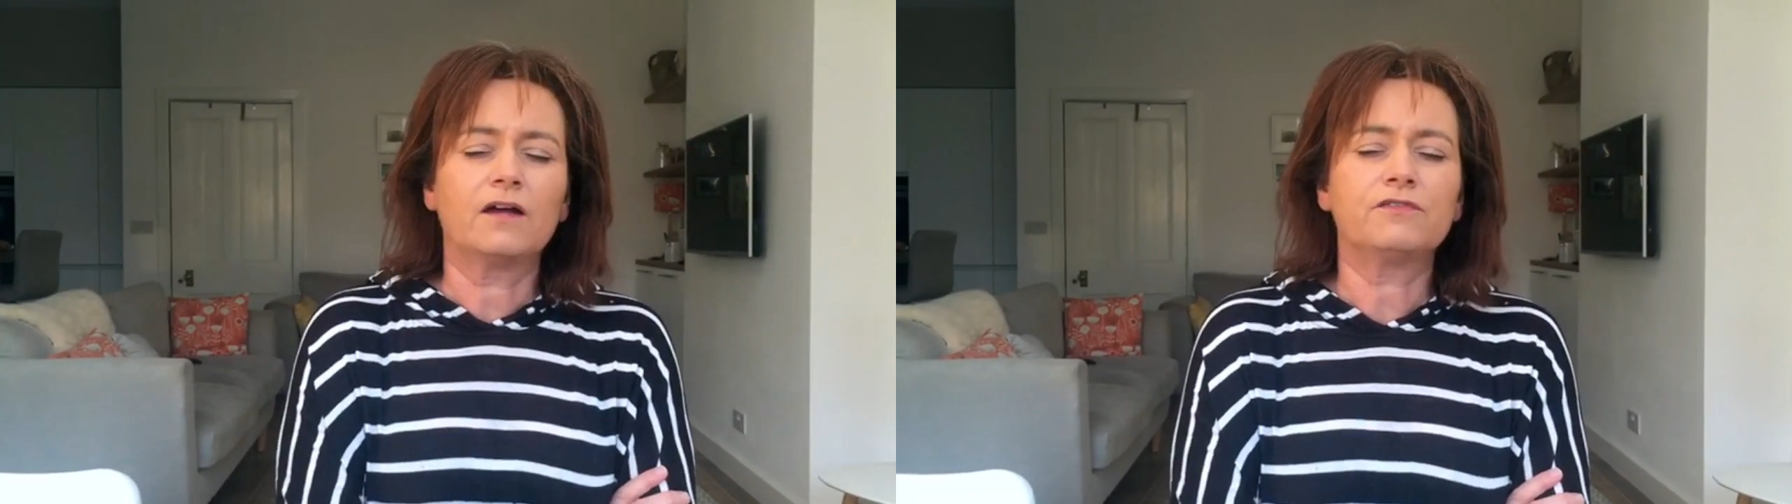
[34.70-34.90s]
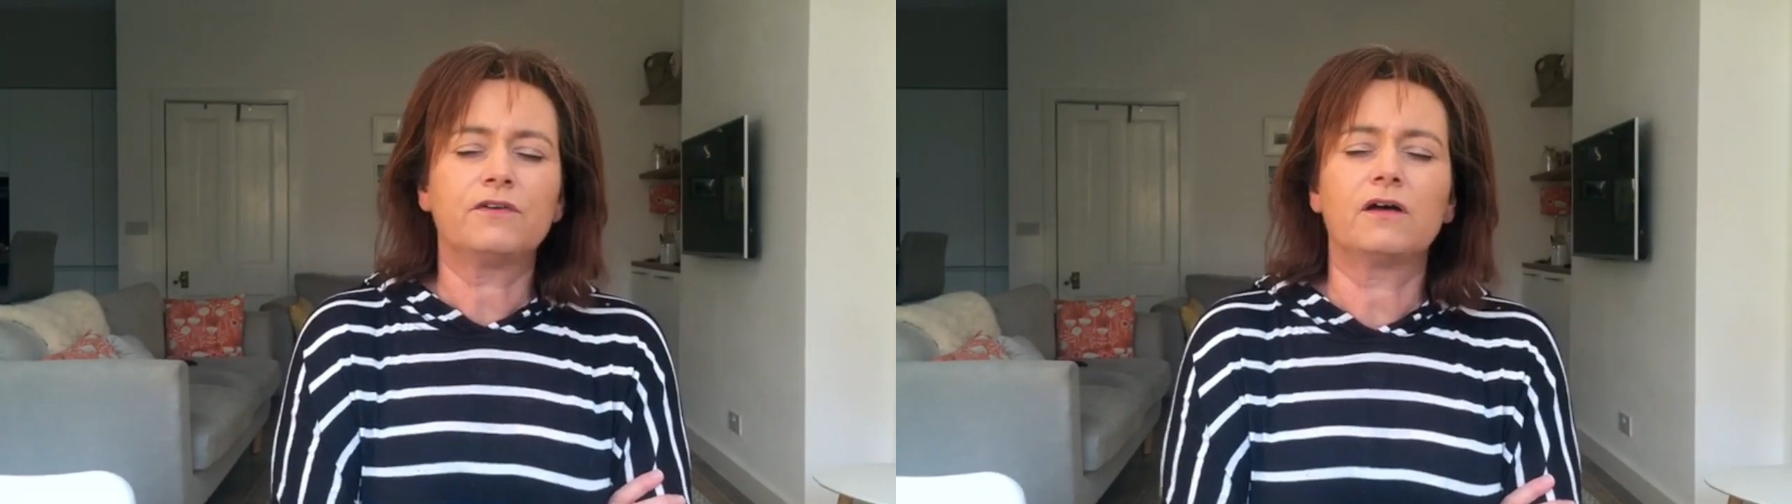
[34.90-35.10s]

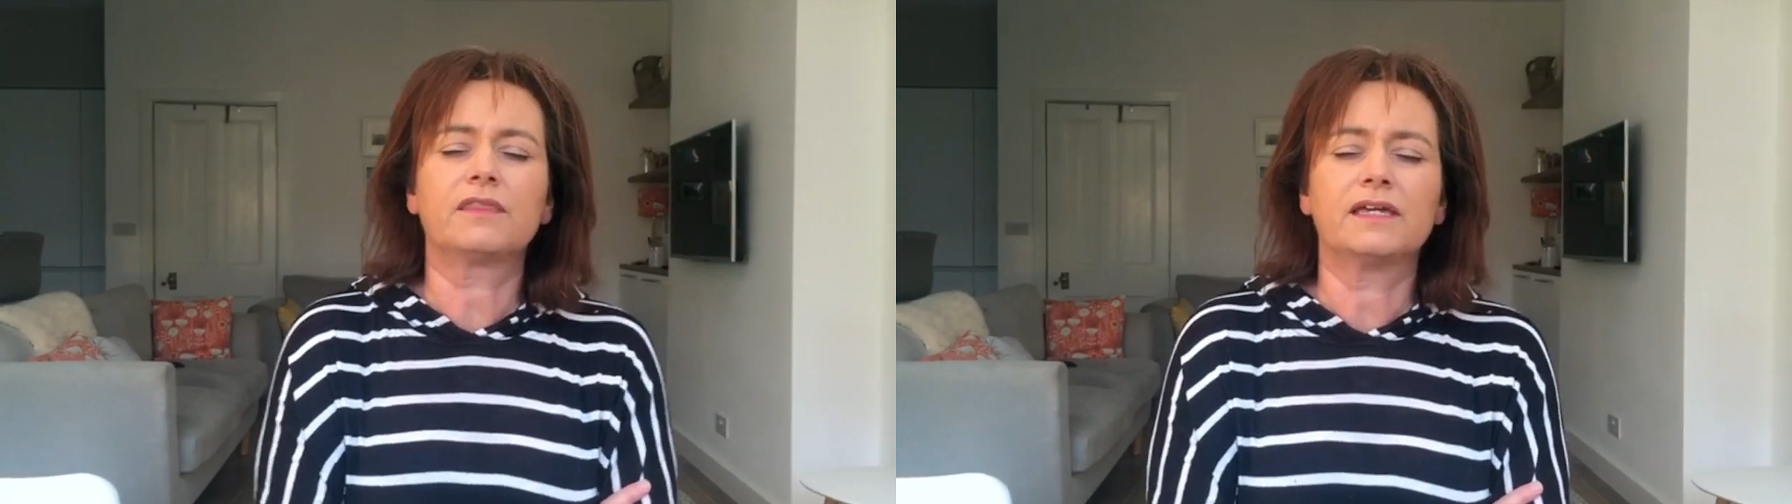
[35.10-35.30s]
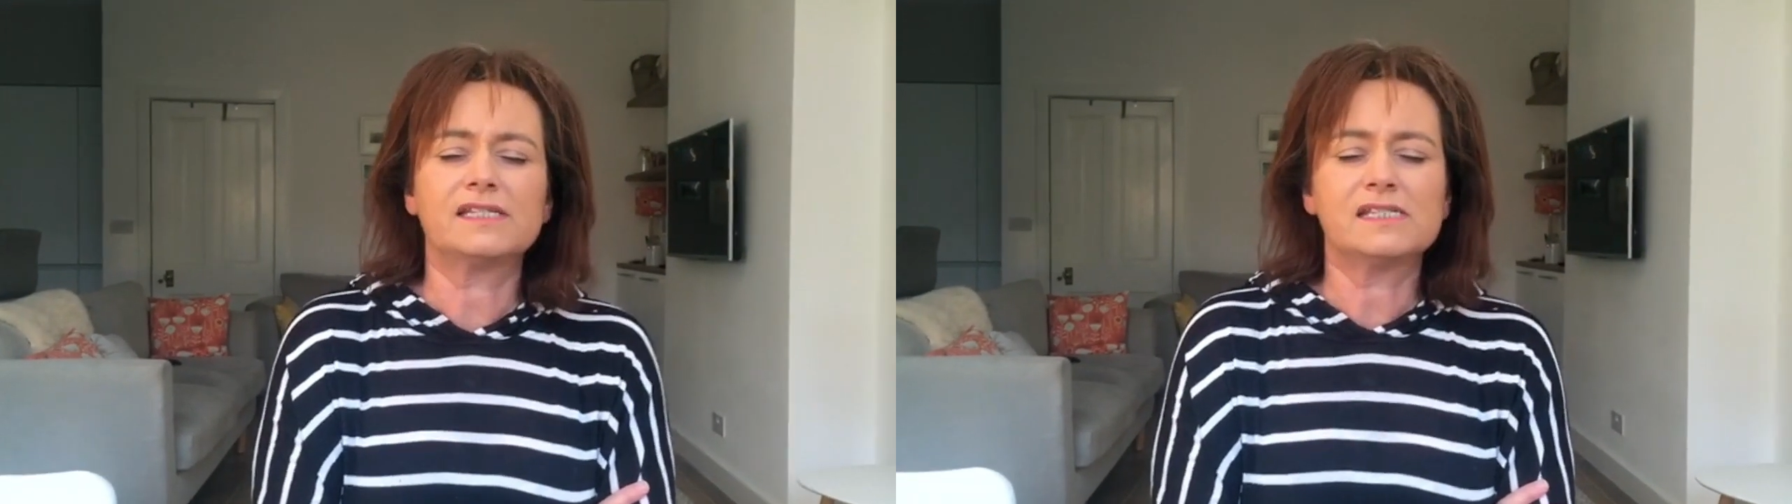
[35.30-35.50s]
And
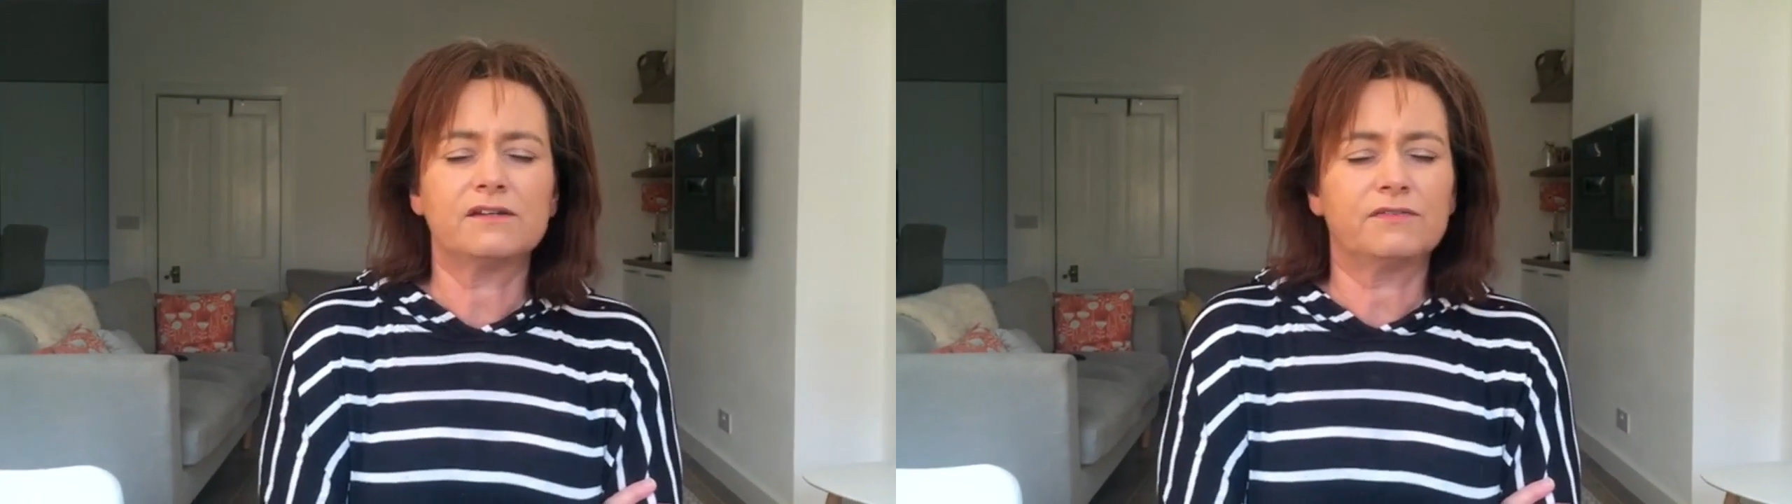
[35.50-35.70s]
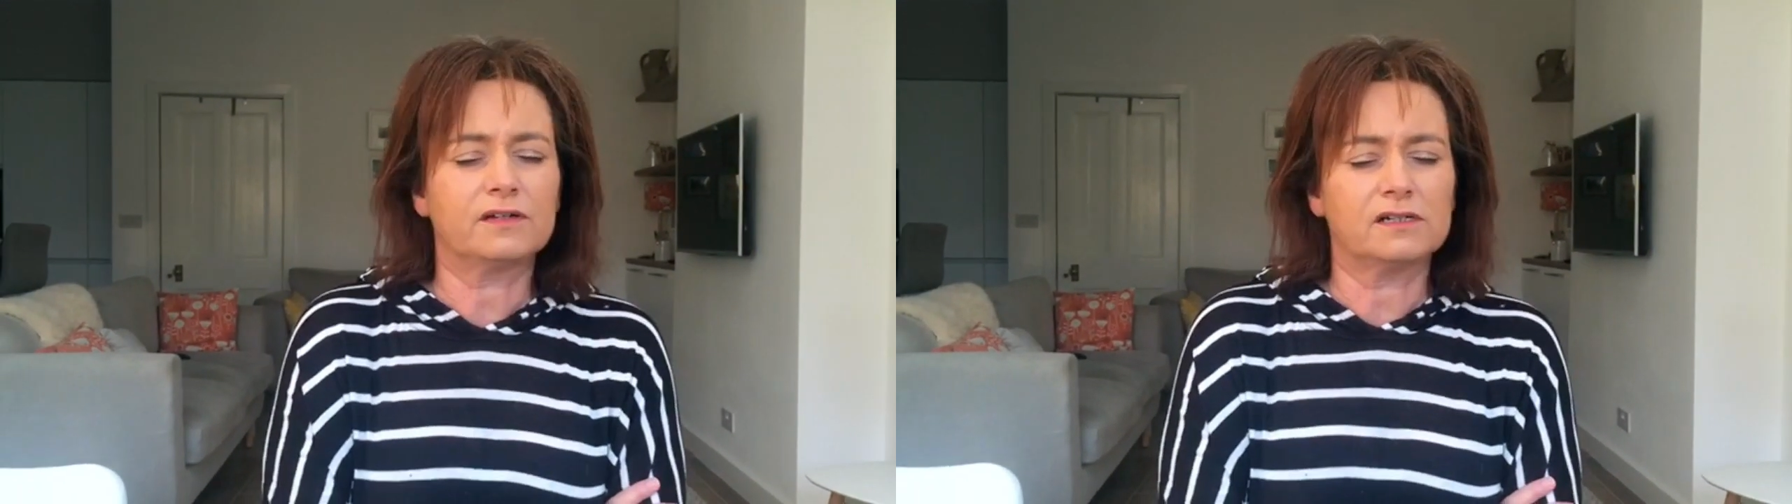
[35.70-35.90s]
Father, it's
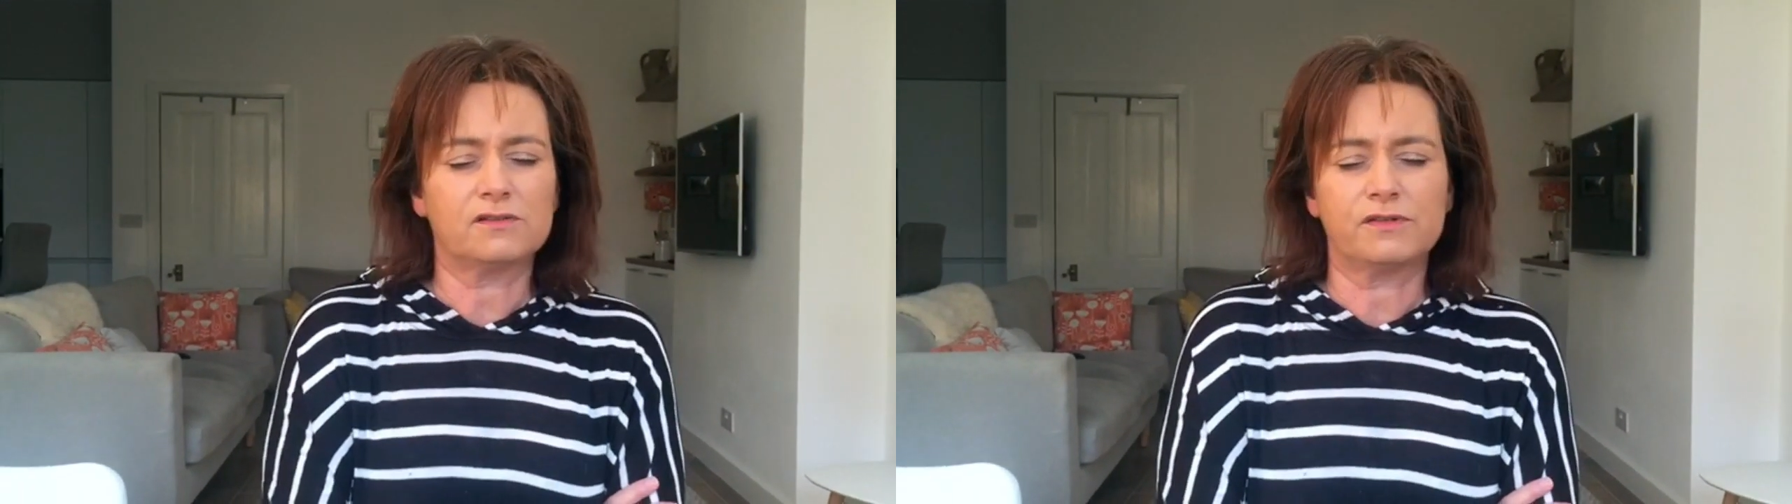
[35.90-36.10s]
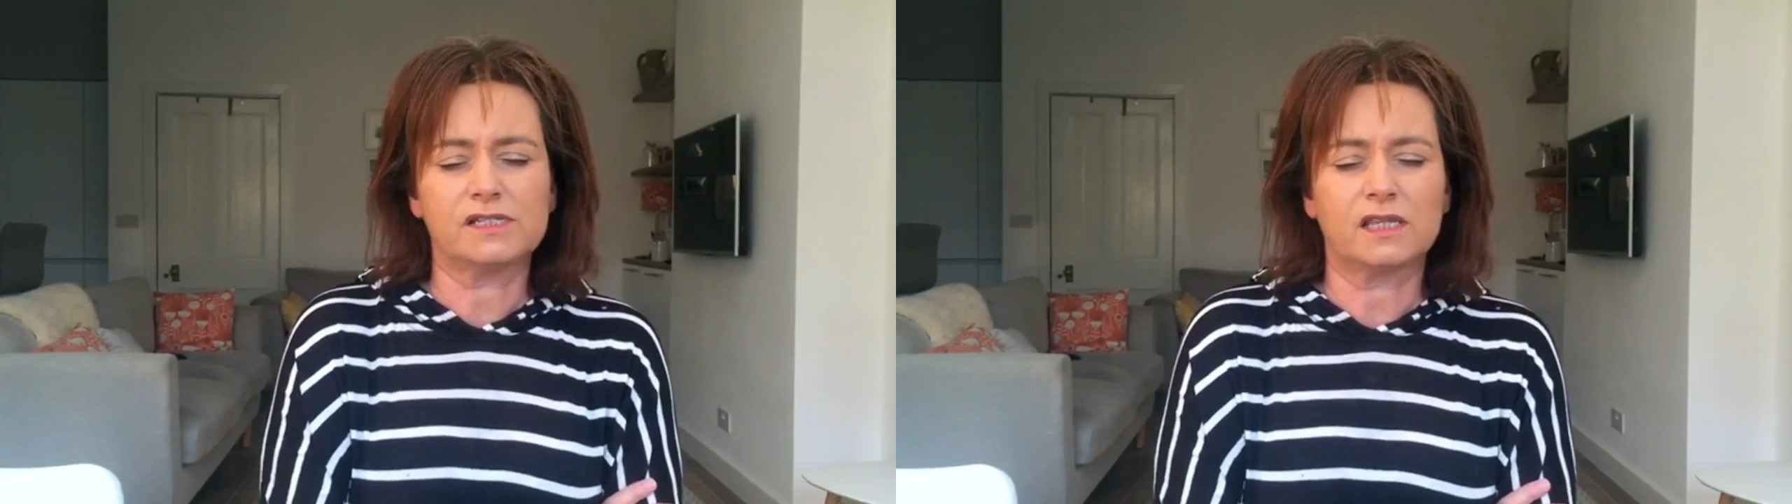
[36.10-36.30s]
difficult for us